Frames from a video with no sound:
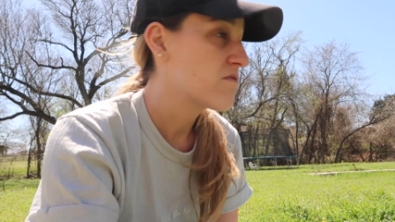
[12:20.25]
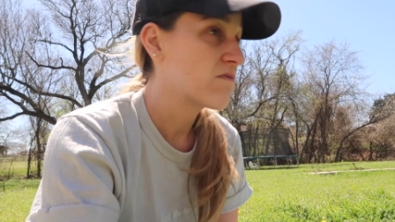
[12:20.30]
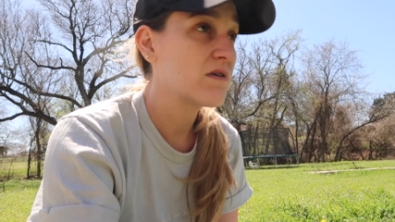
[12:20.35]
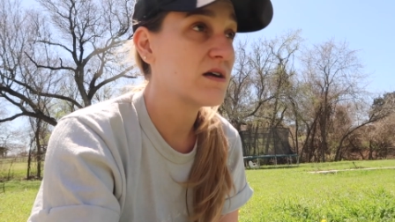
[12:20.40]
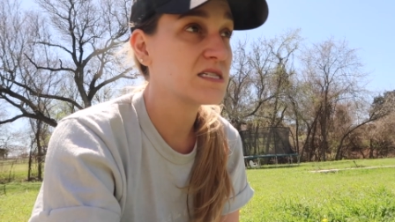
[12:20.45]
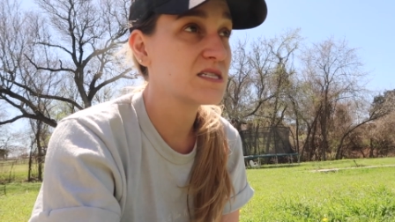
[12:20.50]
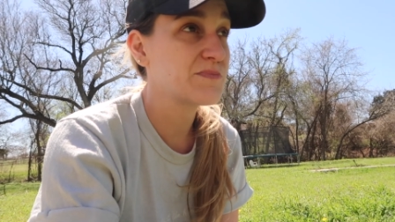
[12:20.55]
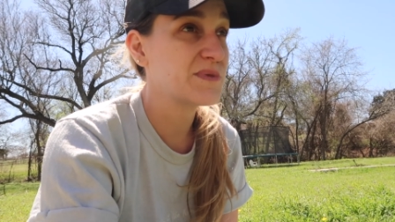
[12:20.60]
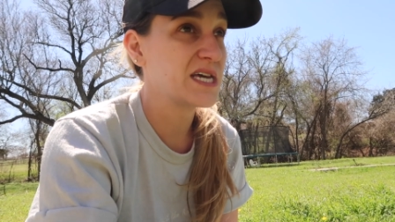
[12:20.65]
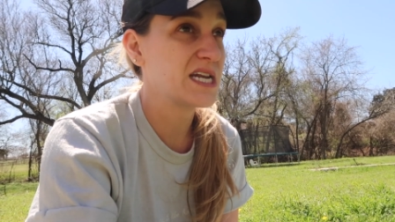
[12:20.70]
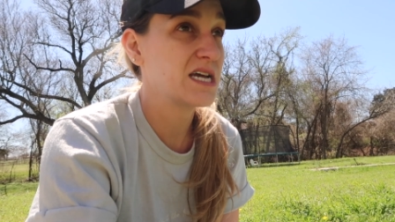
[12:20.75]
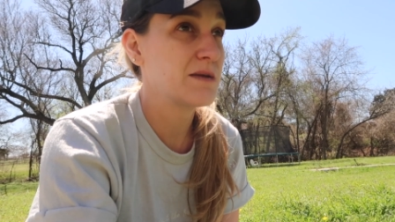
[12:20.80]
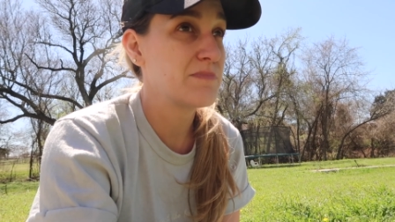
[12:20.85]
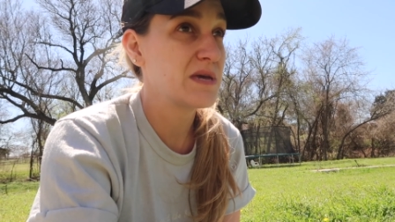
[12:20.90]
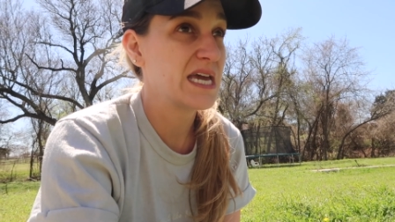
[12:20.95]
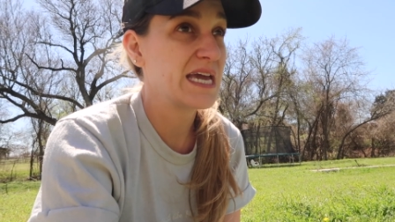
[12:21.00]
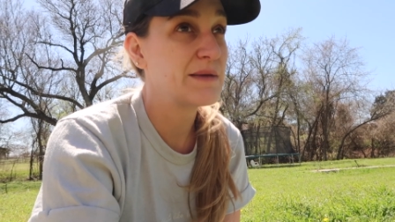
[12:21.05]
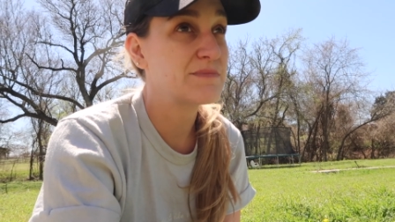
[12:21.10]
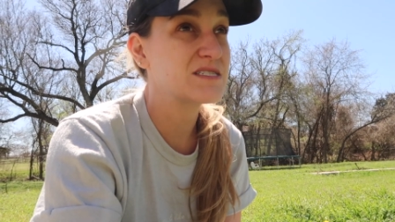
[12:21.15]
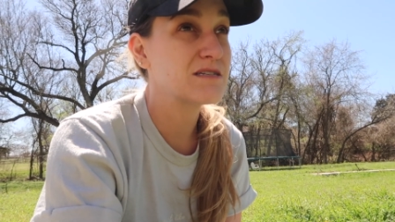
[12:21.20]
We're also planning on
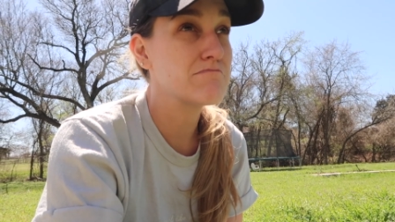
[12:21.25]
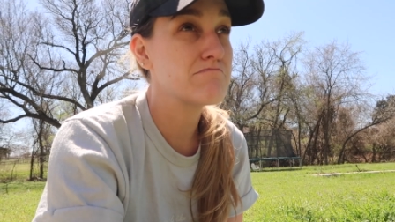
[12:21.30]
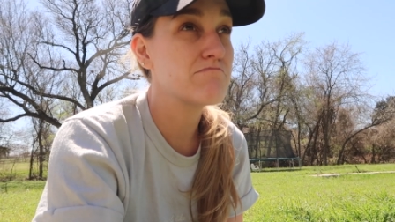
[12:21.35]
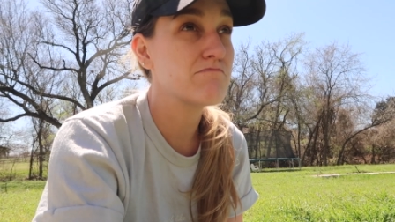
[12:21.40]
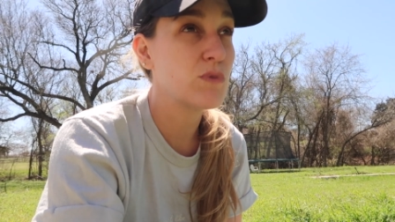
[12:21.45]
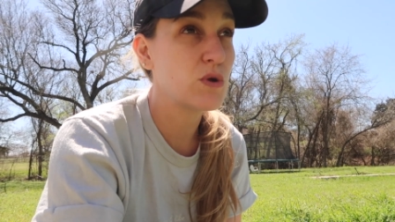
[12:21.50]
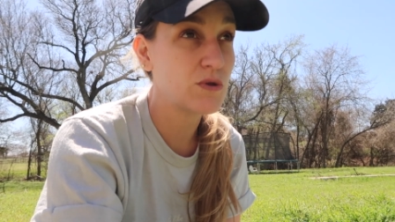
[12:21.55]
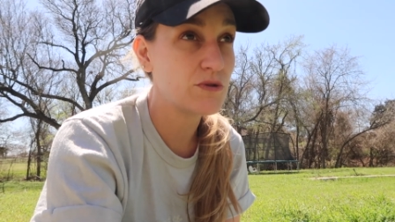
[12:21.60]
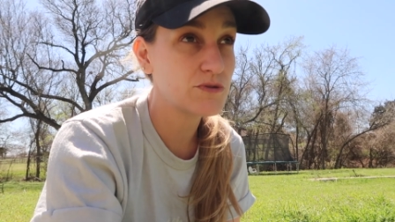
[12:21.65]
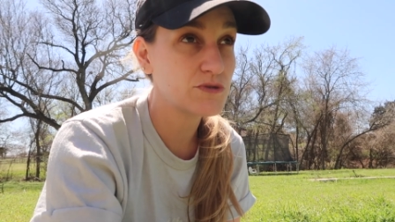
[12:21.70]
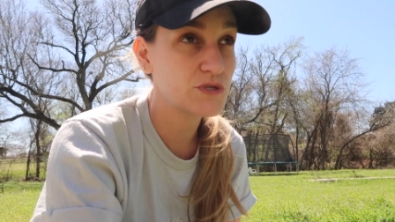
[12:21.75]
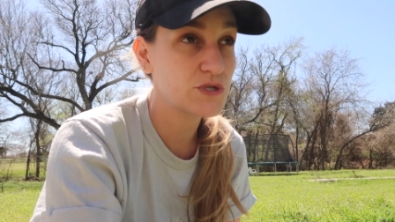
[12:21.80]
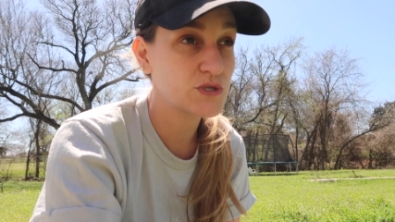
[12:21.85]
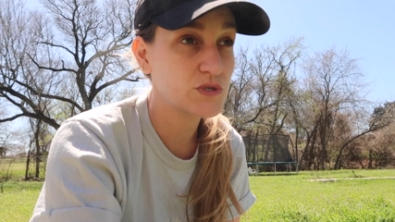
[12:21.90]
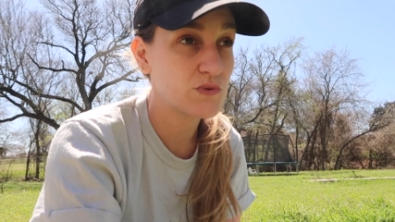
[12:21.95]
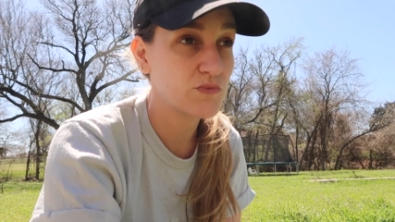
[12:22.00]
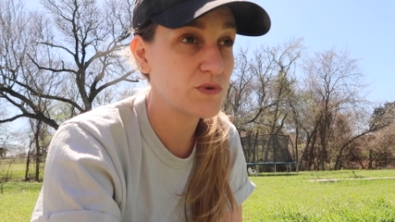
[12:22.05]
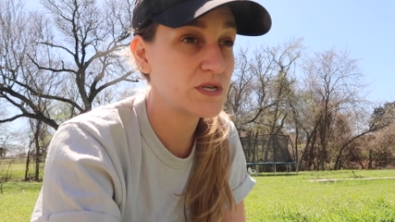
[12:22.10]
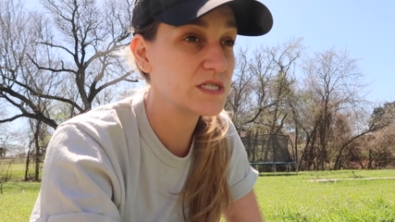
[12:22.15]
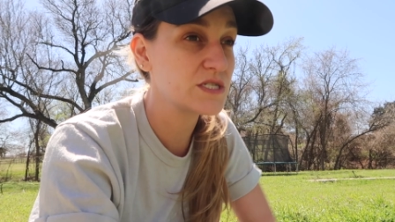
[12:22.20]
picking up some
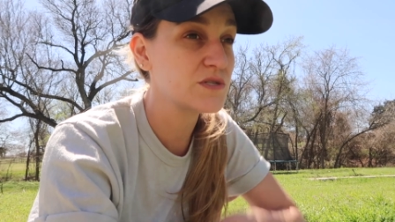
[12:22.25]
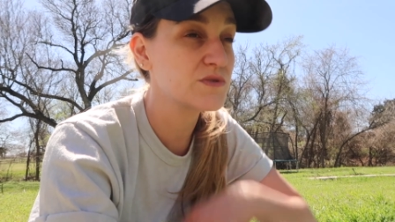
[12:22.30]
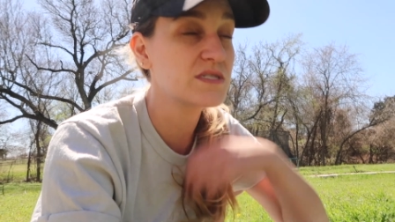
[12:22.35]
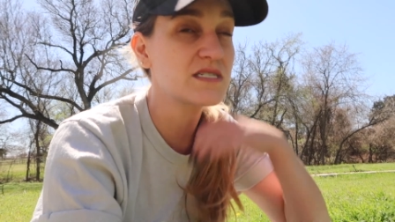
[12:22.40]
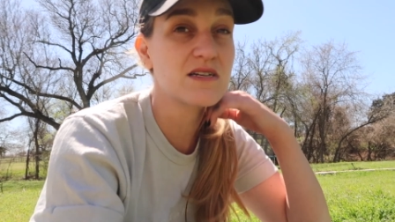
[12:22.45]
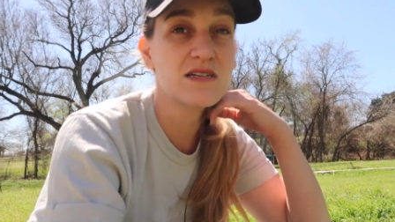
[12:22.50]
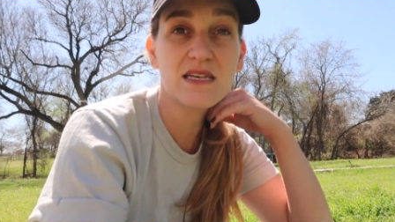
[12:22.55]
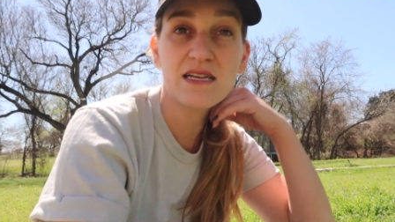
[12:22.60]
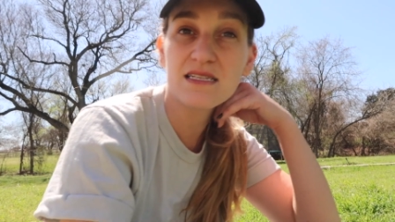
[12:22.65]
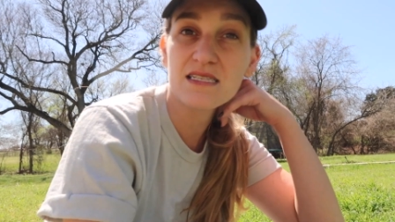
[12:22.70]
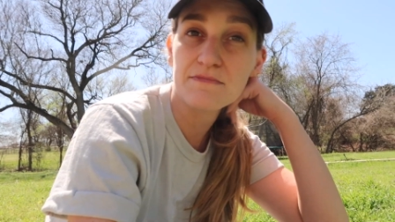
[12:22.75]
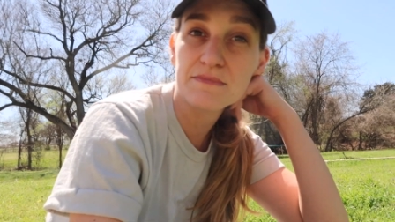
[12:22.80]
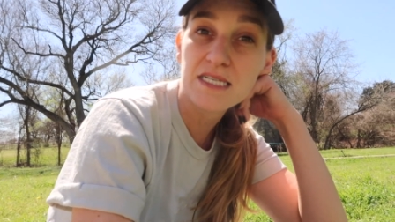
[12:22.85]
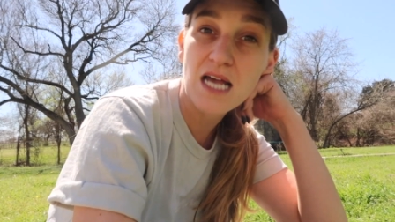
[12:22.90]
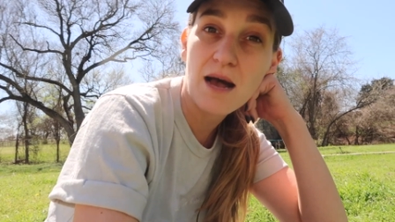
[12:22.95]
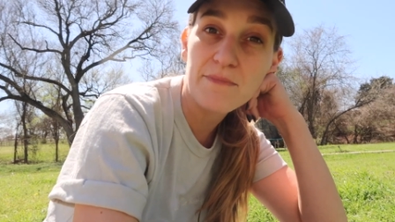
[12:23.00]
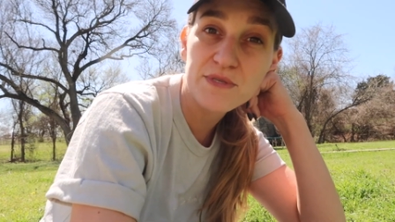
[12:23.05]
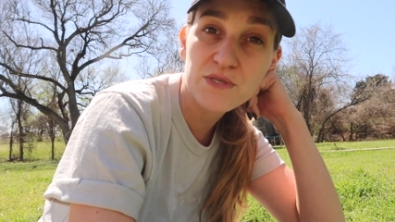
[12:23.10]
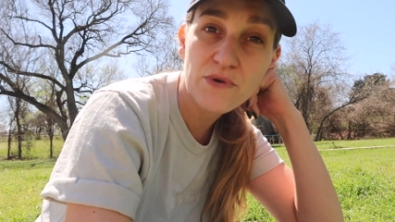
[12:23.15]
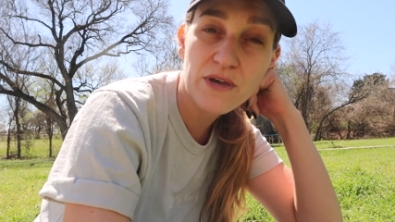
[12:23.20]
mulch. We do still need some
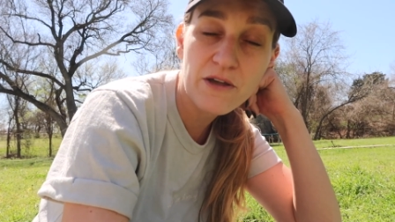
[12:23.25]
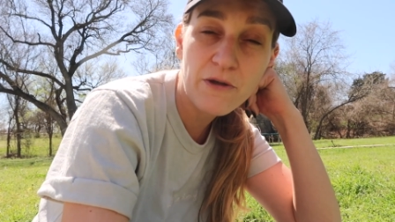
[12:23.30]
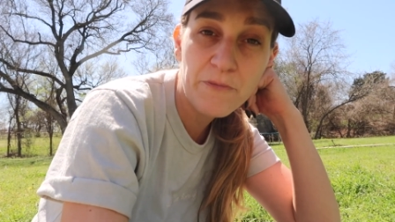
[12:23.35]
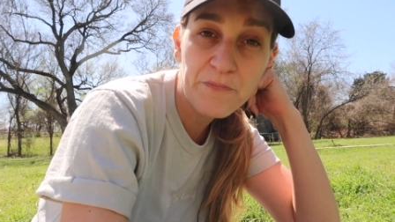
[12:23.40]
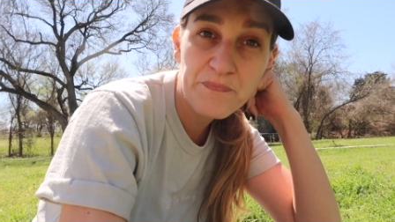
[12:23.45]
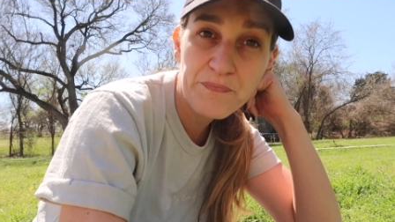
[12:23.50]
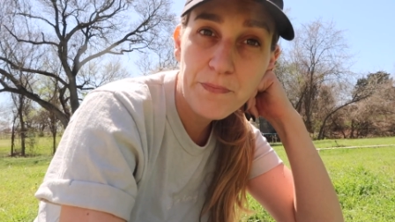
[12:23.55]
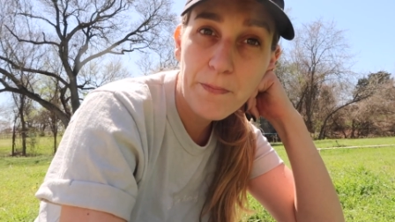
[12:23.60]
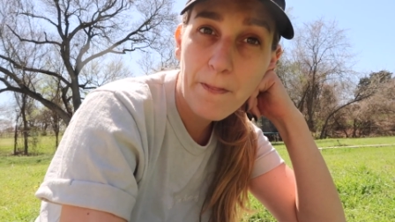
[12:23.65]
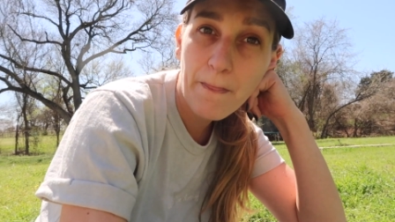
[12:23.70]
topsoil.